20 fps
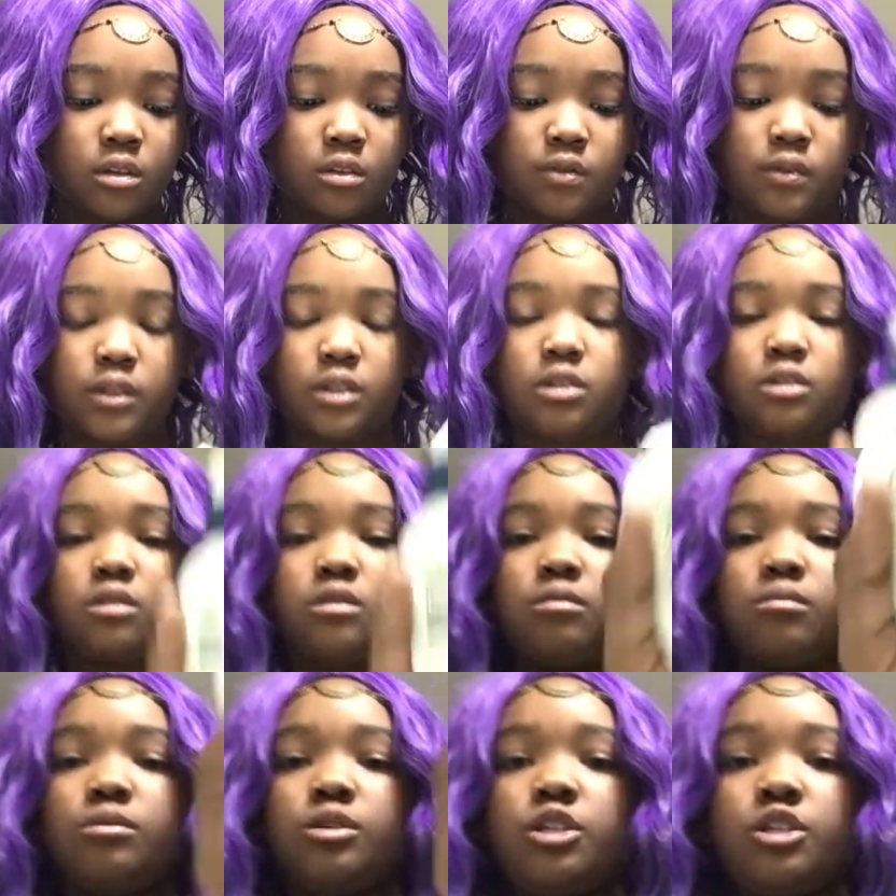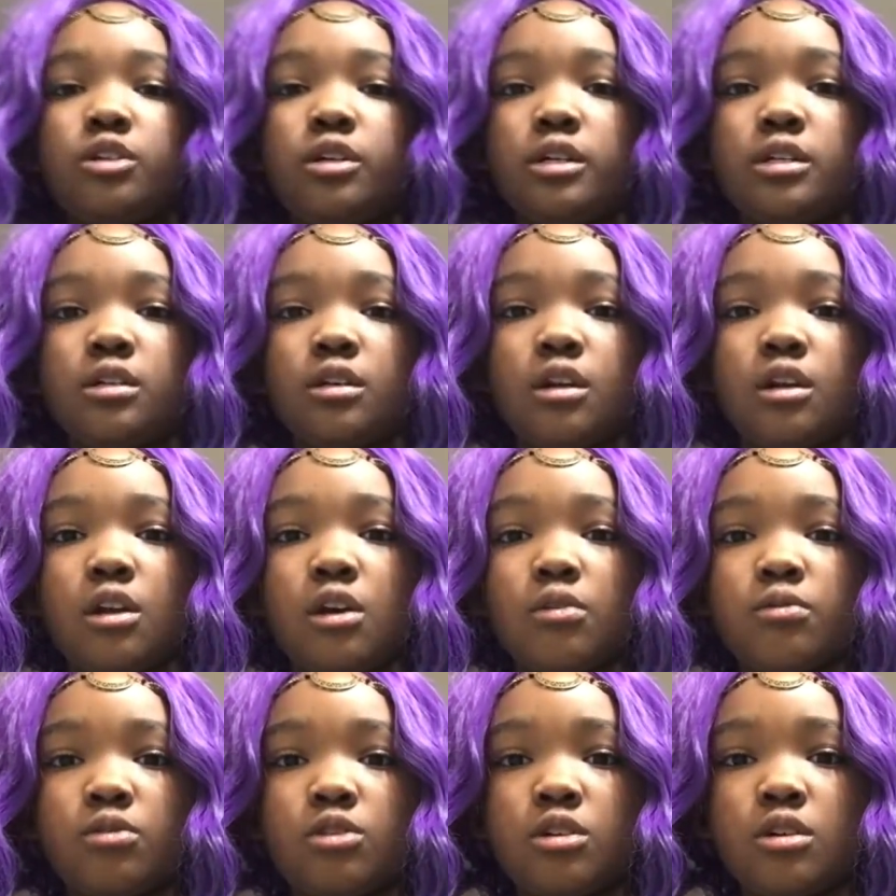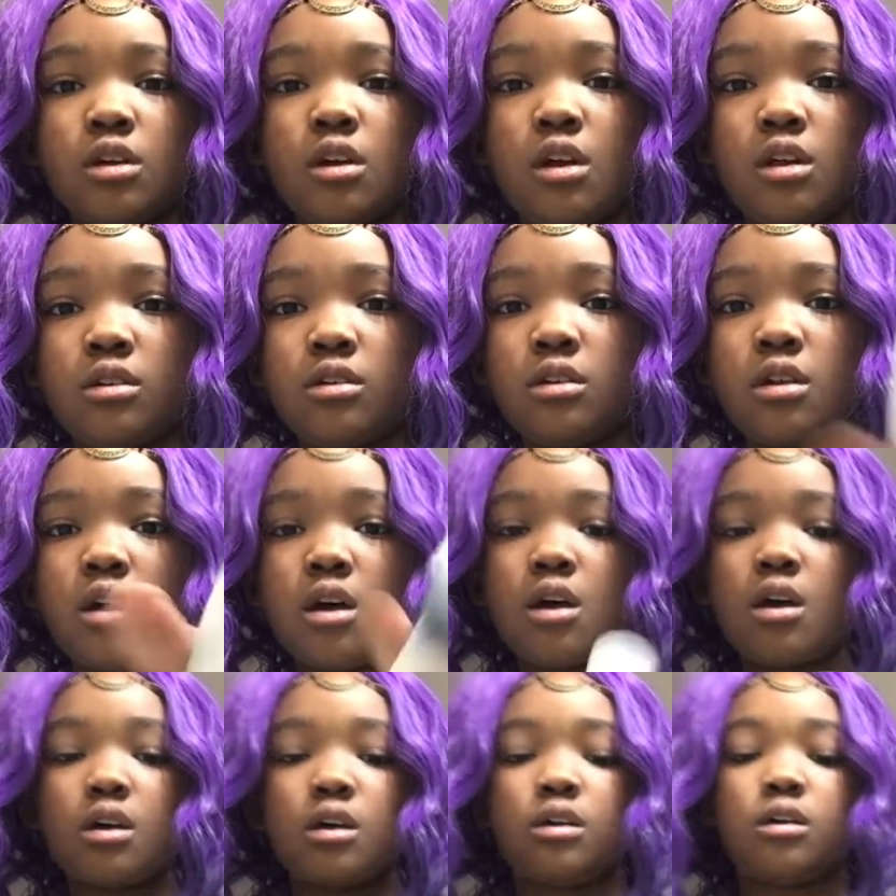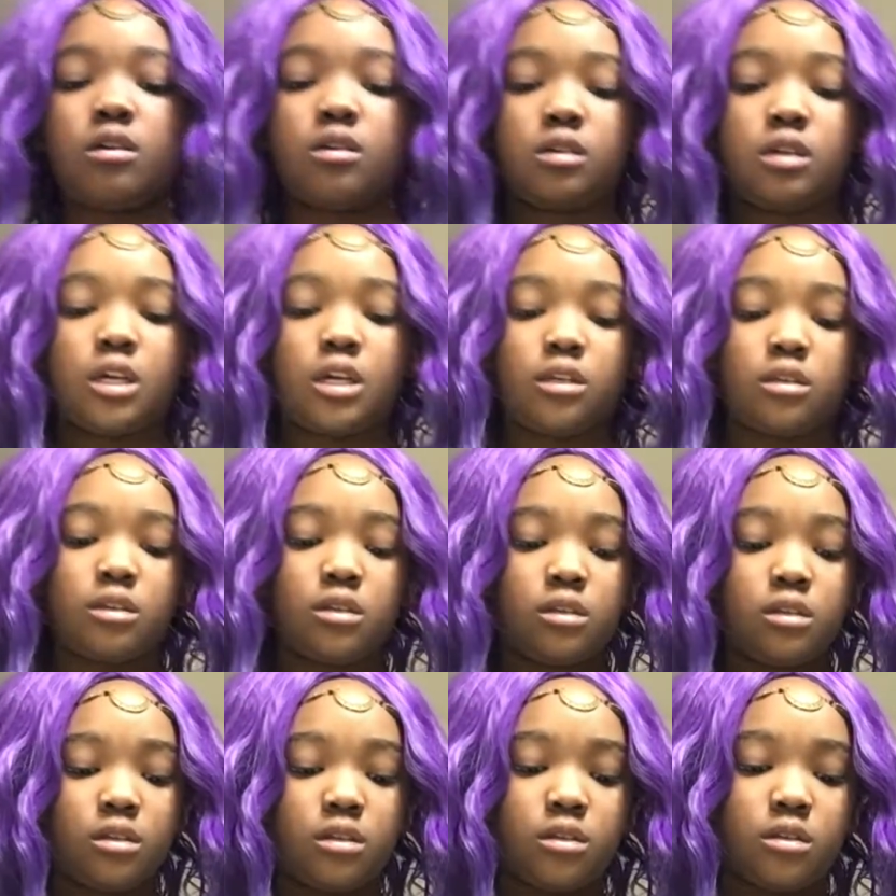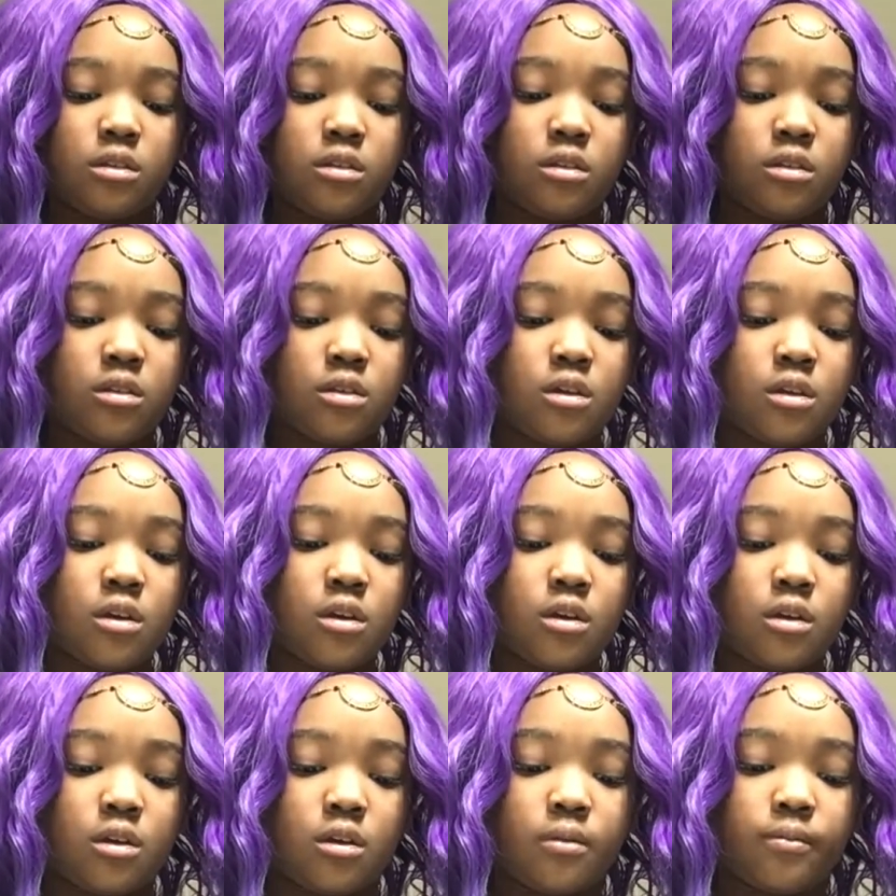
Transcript: It's just this face moisturizing lotion.